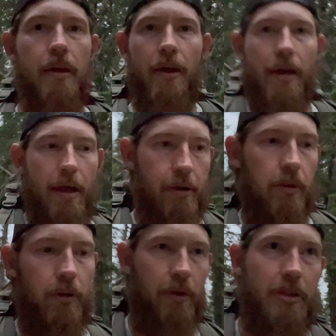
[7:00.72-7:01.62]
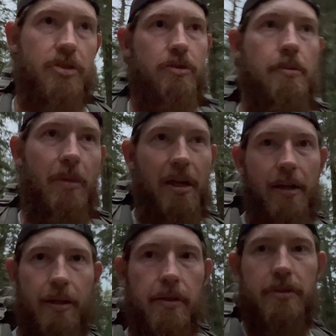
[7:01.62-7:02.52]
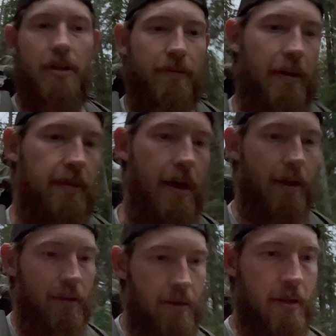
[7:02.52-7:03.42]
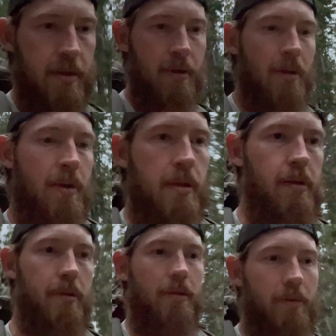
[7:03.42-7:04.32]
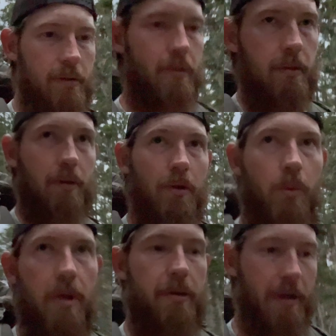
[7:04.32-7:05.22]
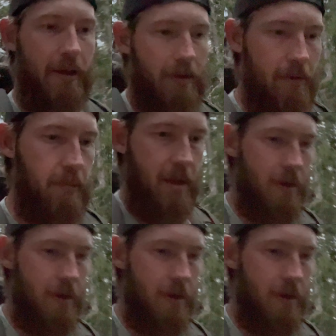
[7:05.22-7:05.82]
hail or extreme lightning, stuff like that. A little water ain't gonna hurt me.